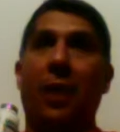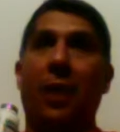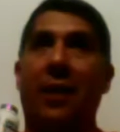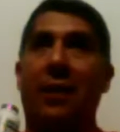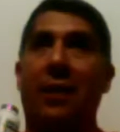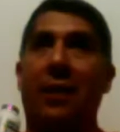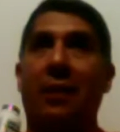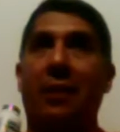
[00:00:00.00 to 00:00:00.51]

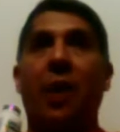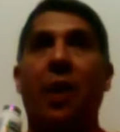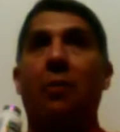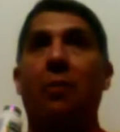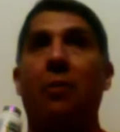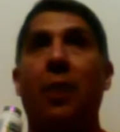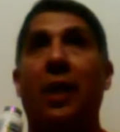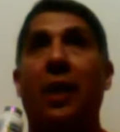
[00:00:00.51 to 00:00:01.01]
like a Steve
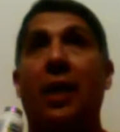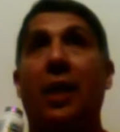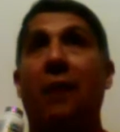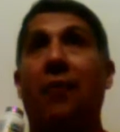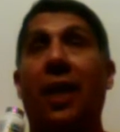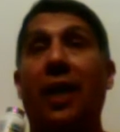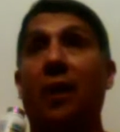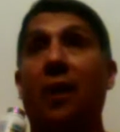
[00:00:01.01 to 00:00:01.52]
Jobs, man.
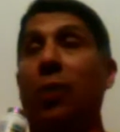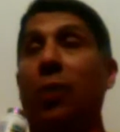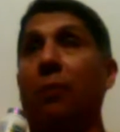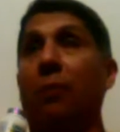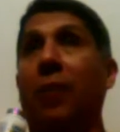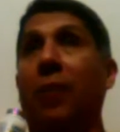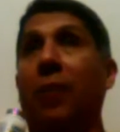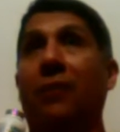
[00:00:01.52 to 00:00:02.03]
If I could
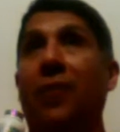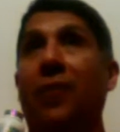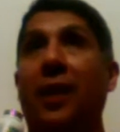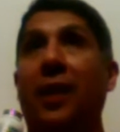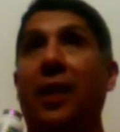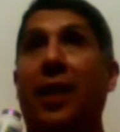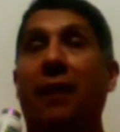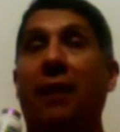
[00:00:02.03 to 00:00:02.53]
wear a black
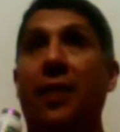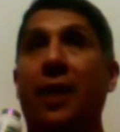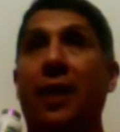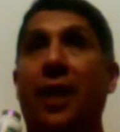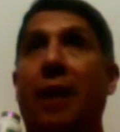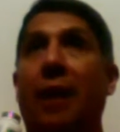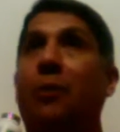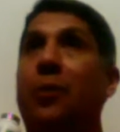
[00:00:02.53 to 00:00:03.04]
V-neck
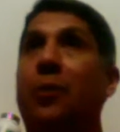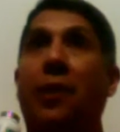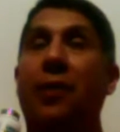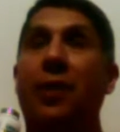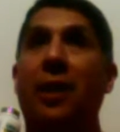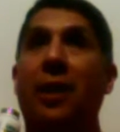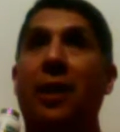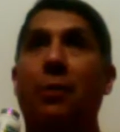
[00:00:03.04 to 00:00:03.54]
every day, I'm
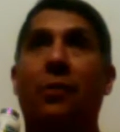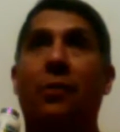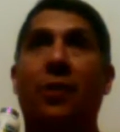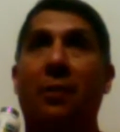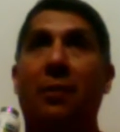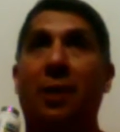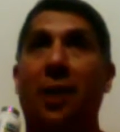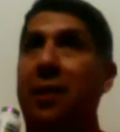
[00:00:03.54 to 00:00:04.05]
sure every time
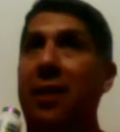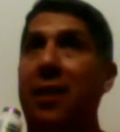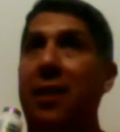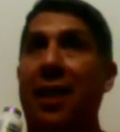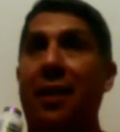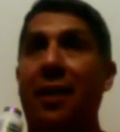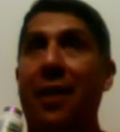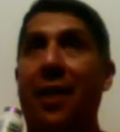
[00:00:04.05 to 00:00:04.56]
you've seen me on
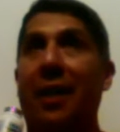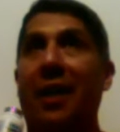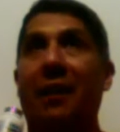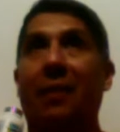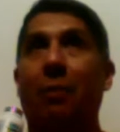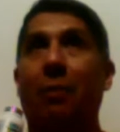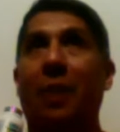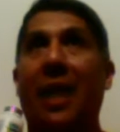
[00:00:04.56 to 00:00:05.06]
Saturday,
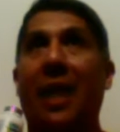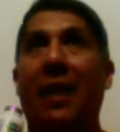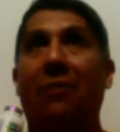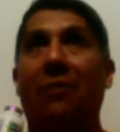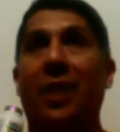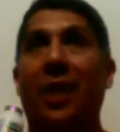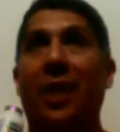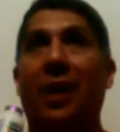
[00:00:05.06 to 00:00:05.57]
I have a
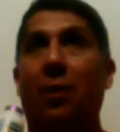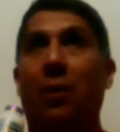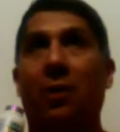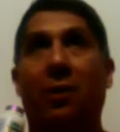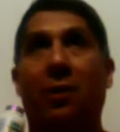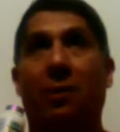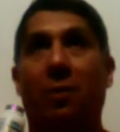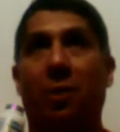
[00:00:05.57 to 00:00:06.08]
black V-neck
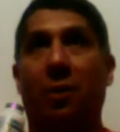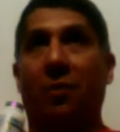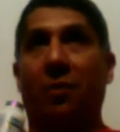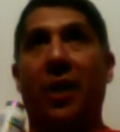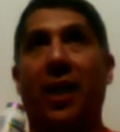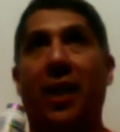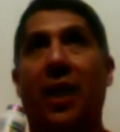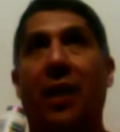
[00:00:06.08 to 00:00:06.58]
or some sort
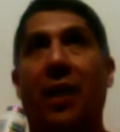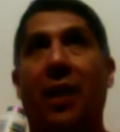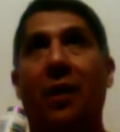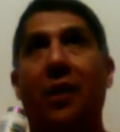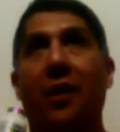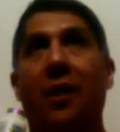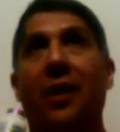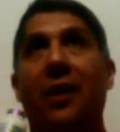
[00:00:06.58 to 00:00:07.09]
of V-neck
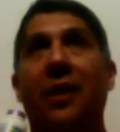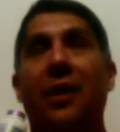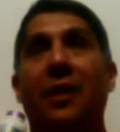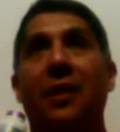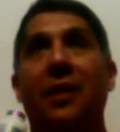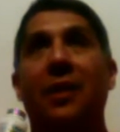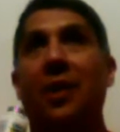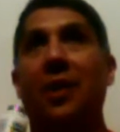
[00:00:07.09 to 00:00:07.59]
on,
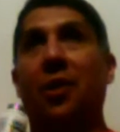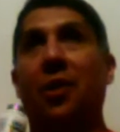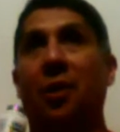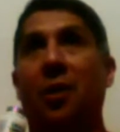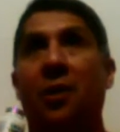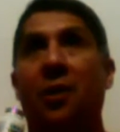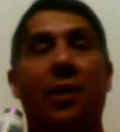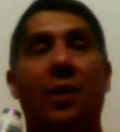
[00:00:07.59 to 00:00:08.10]
T-shirt.